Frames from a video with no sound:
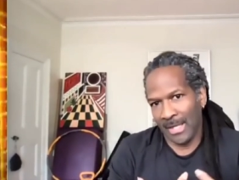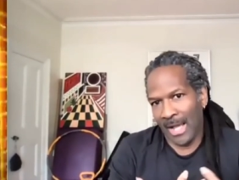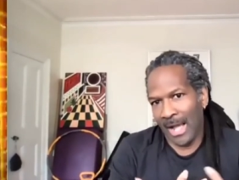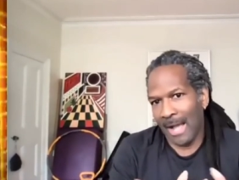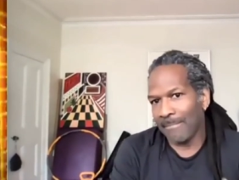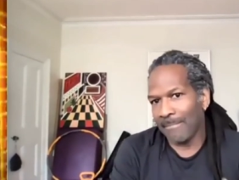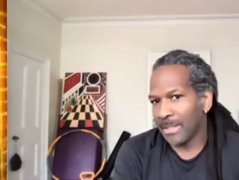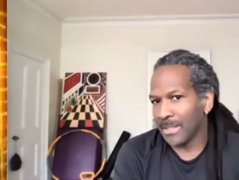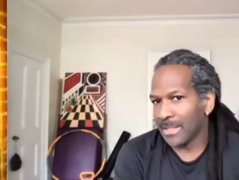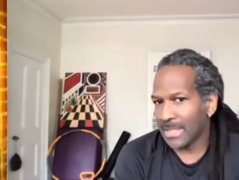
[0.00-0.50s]

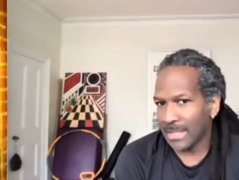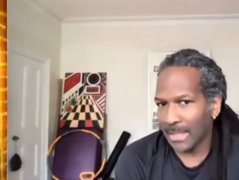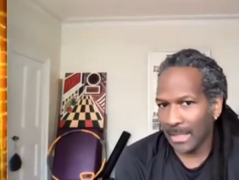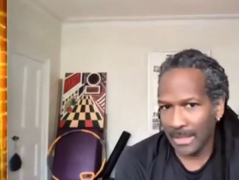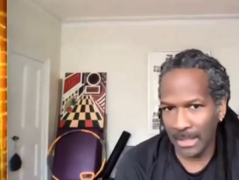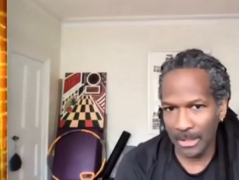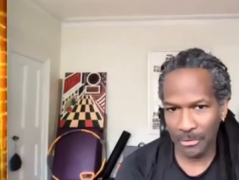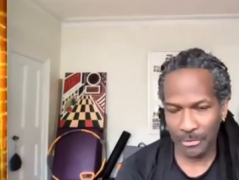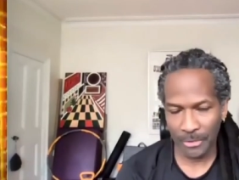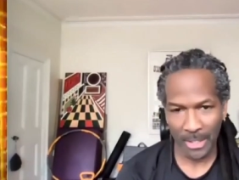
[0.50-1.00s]
I've been
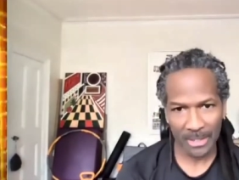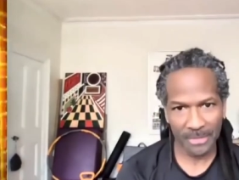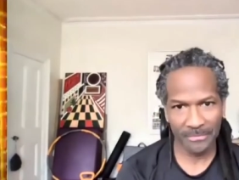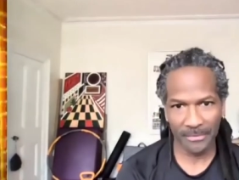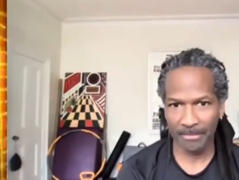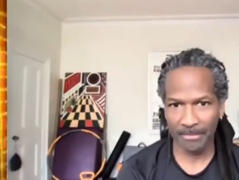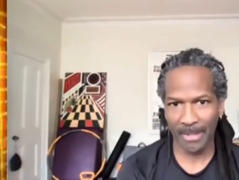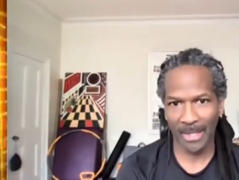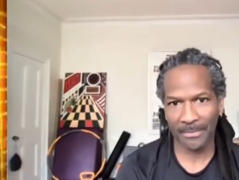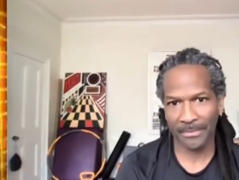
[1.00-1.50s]
studying drugs
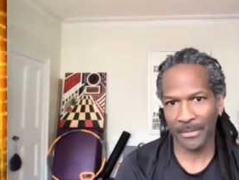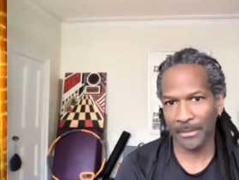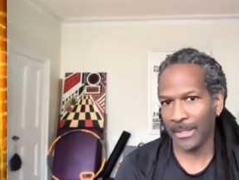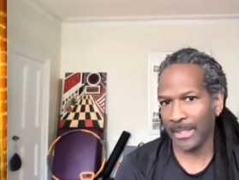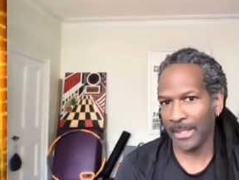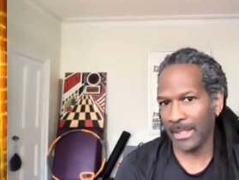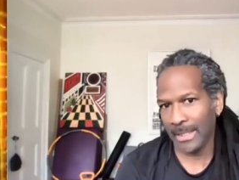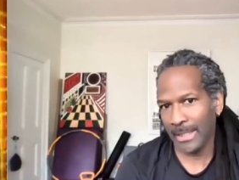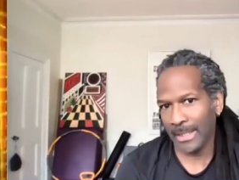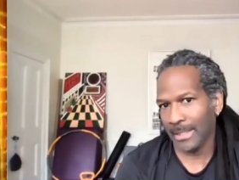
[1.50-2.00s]
for about
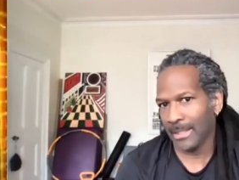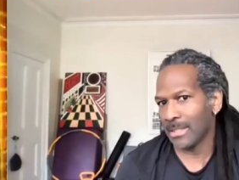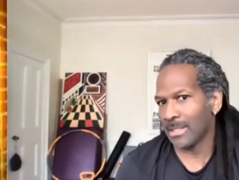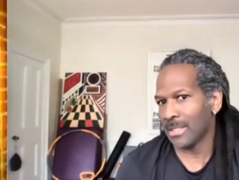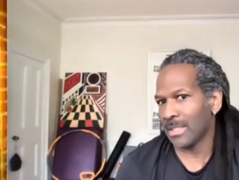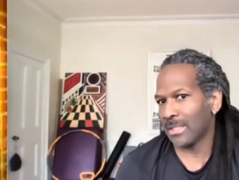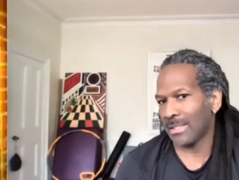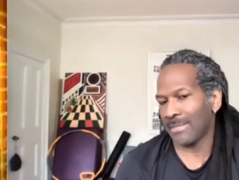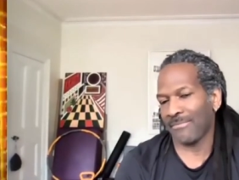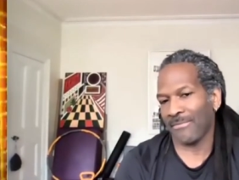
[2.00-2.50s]
30
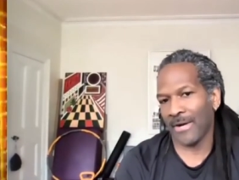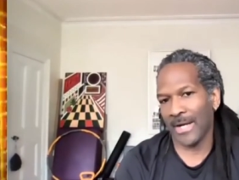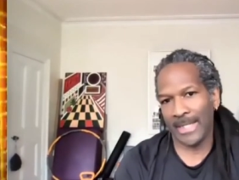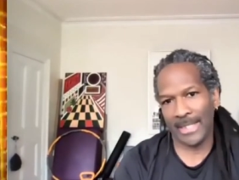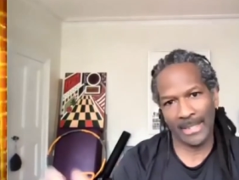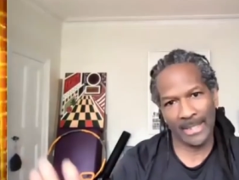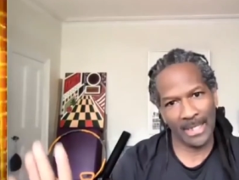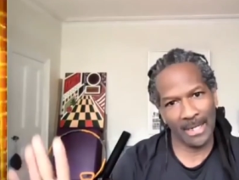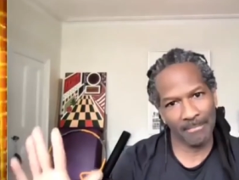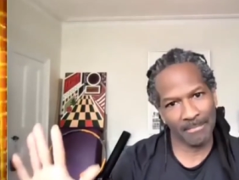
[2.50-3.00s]
years.
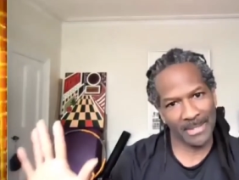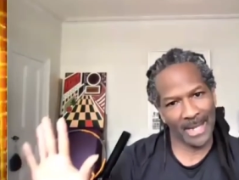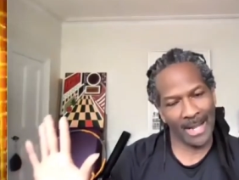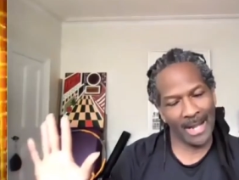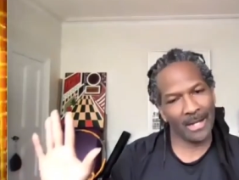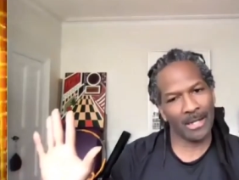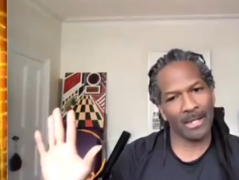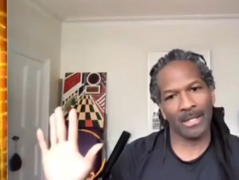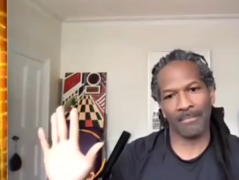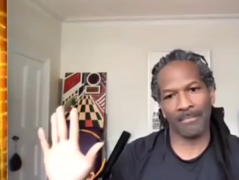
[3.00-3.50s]
Frankly, mm-hmm. I'm
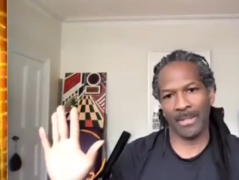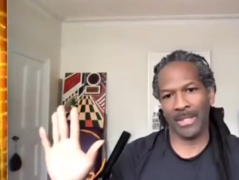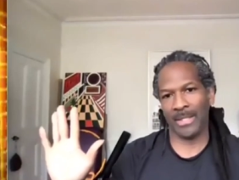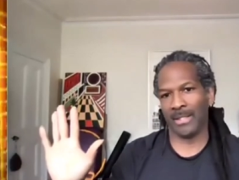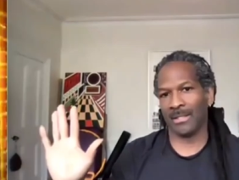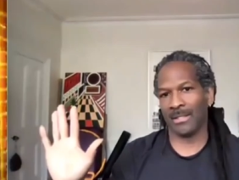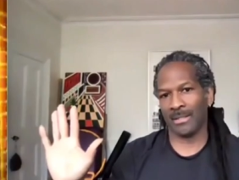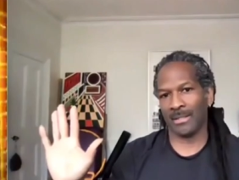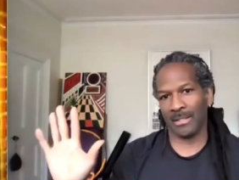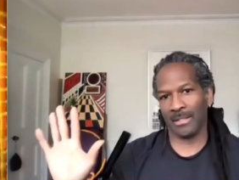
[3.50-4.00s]
tired of
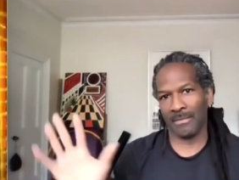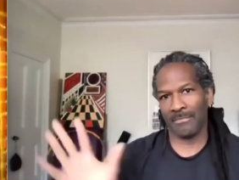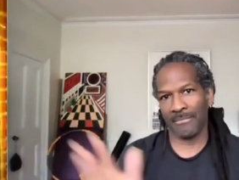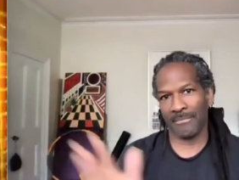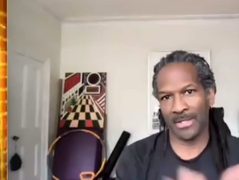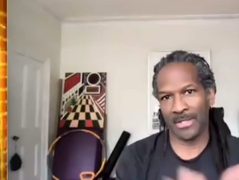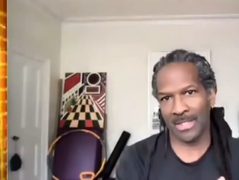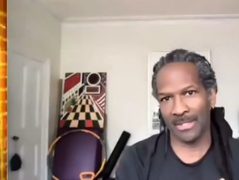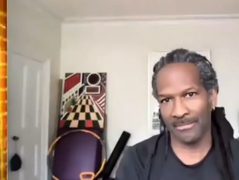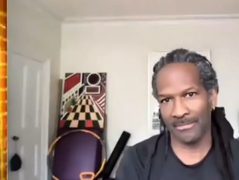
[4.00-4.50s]
being on the
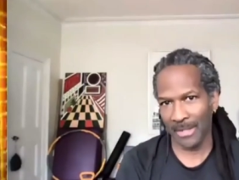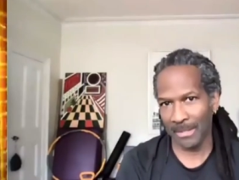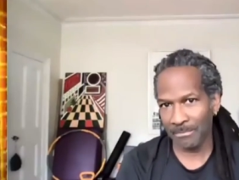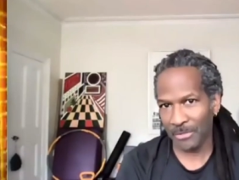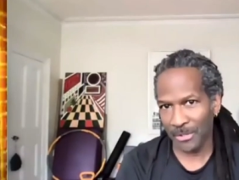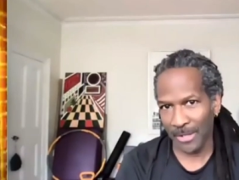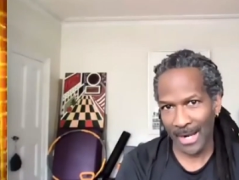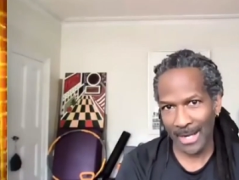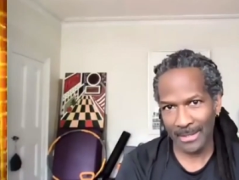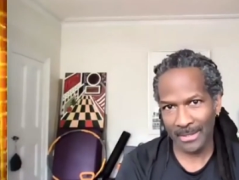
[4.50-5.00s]
defensive. I'm
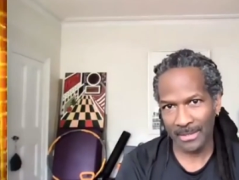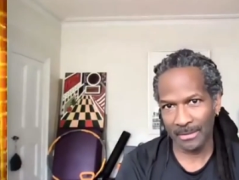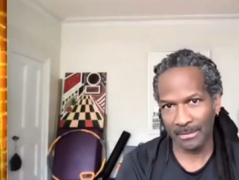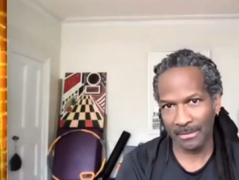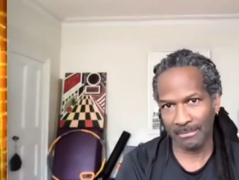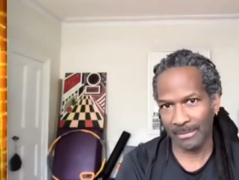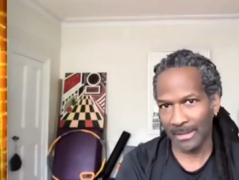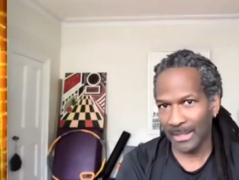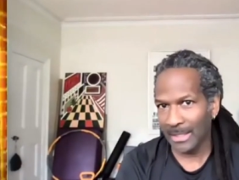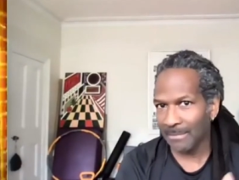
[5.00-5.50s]
trying to
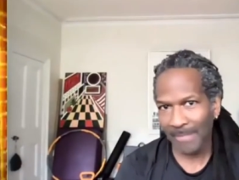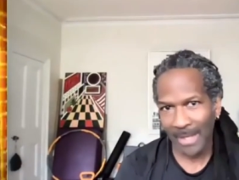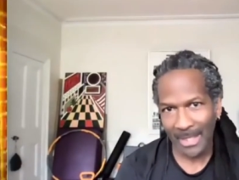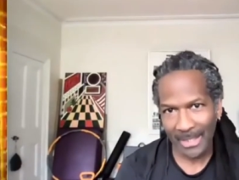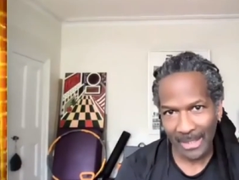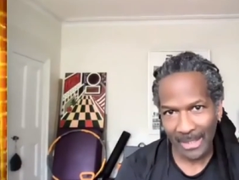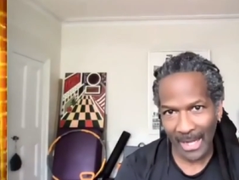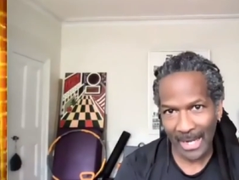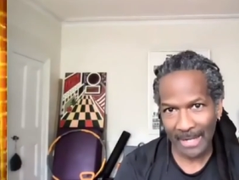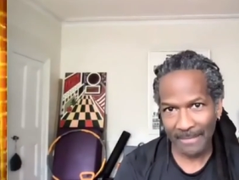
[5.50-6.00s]
live my
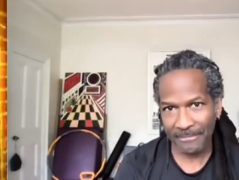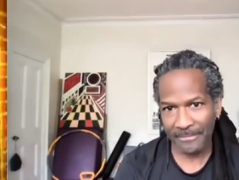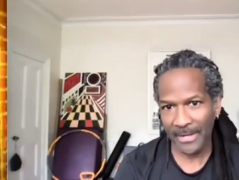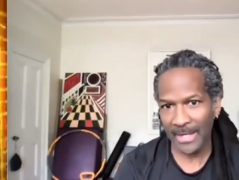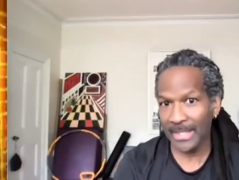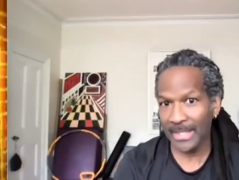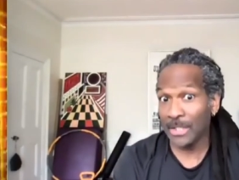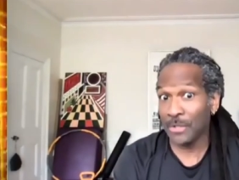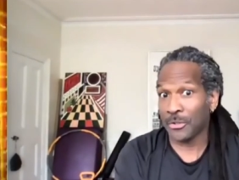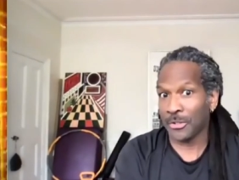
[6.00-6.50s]
life
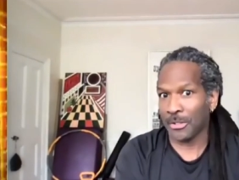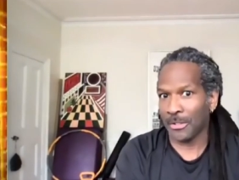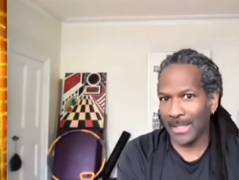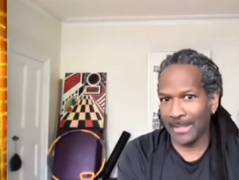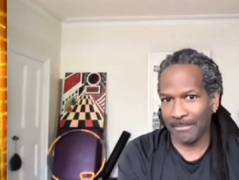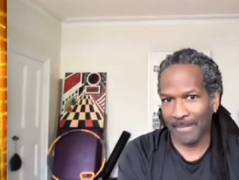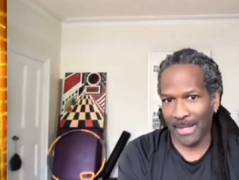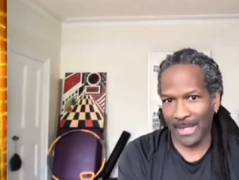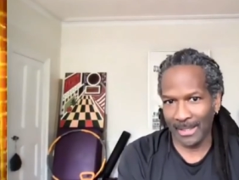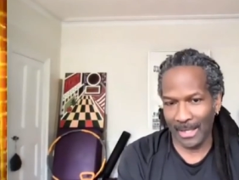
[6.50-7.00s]
and
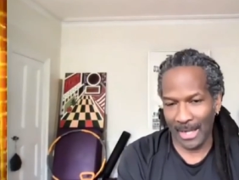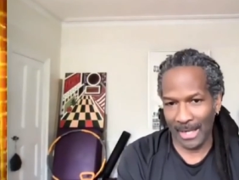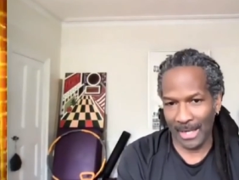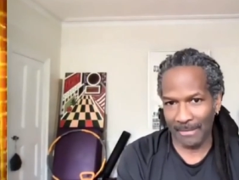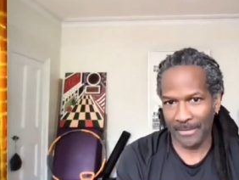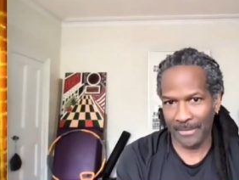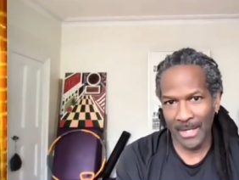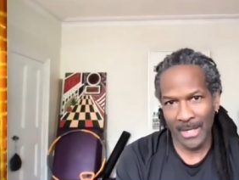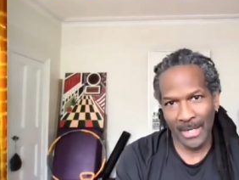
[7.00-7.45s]
enjoy my life